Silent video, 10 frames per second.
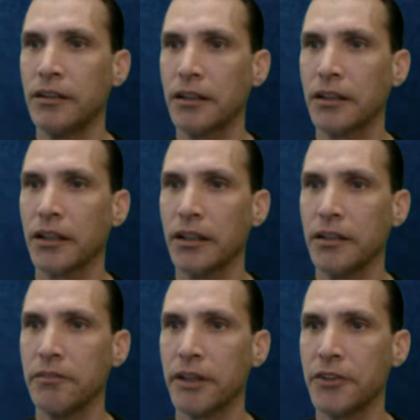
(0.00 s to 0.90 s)
Okay,
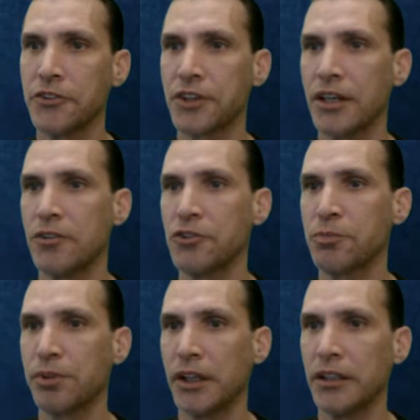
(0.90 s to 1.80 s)
event sounds,
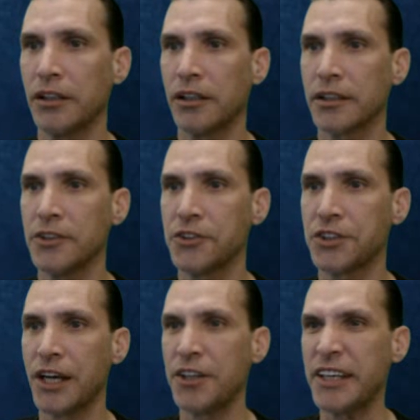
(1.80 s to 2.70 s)
play login
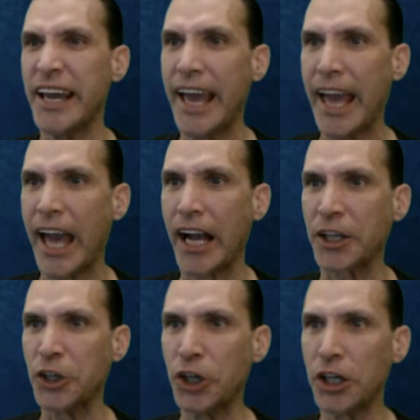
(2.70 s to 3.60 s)
sound. Yeah,
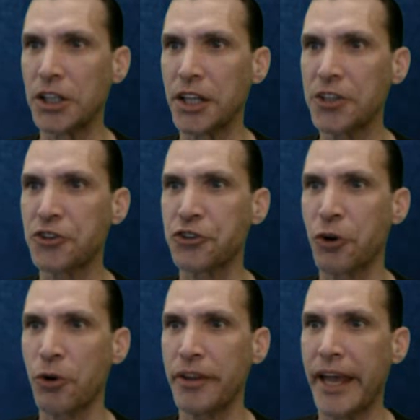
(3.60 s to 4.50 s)
good. Let's
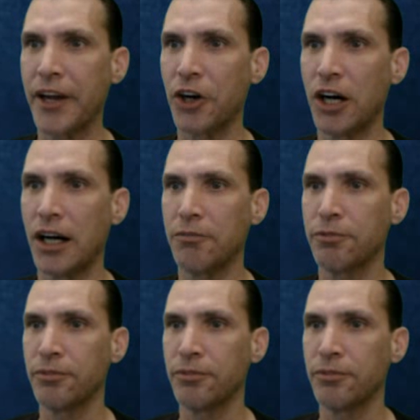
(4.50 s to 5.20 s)
turn that off.